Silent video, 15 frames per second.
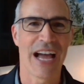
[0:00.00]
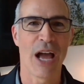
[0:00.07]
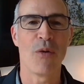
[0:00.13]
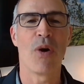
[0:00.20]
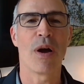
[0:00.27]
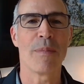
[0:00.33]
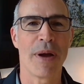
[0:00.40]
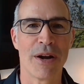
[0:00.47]
I
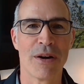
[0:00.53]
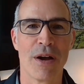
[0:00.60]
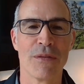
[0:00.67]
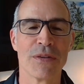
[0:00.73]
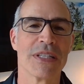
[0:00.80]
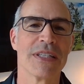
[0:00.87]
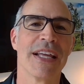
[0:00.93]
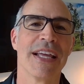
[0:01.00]
walked by her
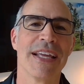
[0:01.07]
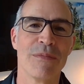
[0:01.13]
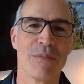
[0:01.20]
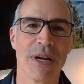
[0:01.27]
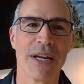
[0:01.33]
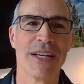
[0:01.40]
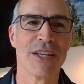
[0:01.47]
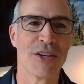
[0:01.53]
office and said, hey,
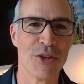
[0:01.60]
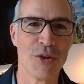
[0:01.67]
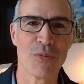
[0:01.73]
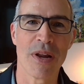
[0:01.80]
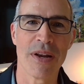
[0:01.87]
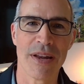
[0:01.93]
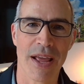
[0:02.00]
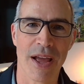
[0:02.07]
Brandy, can you
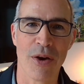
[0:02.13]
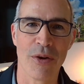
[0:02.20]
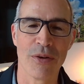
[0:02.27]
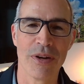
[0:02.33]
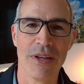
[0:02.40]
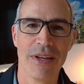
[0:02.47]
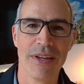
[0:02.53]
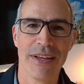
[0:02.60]
run
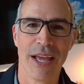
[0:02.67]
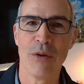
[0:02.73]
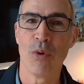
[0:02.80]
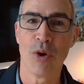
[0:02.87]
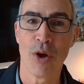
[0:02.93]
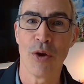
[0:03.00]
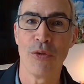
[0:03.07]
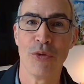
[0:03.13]
down and
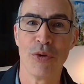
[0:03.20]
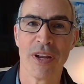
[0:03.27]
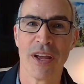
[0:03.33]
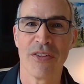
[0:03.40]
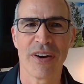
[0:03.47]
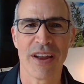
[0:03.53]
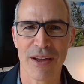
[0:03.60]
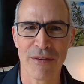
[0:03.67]
we'll go through it
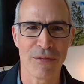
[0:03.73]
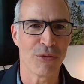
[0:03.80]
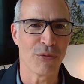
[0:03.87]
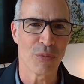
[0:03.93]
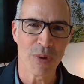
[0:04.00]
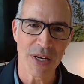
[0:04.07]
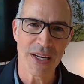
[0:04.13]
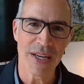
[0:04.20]
together? I have
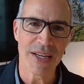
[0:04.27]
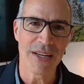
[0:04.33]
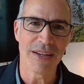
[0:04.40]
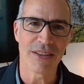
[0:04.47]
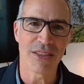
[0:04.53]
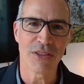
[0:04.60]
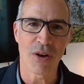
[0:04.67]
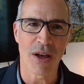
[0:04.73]
3
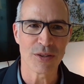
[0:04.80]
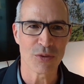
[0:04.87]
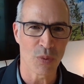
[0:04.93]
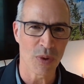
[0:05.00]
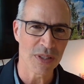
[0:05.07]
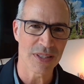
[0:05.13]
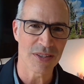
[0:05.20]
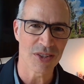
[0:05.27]
thoughts.
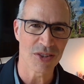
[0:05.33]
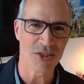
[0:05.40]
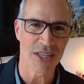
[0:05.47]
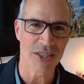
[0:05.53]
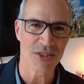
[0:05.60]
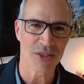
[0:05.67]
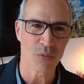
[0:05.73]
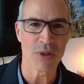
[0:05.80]
One's a
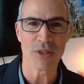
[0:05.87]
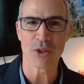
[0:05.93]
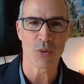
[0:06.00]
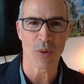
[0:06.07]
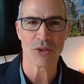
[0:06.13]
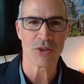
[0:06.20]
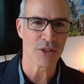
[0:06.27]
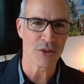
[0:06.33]
suggestion, one's a
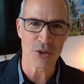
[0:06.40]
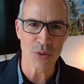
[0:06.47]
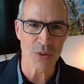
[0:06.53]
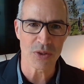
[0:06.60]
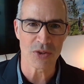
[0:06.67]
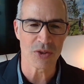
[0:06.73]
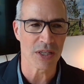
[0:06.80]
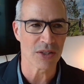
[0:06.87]
question, and 2 are
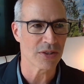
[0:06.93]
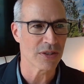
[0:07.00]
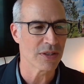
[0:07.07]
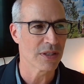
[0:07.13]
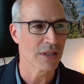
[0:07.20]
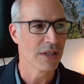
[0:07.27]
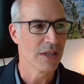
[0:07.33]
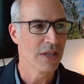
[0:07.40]
suggestions.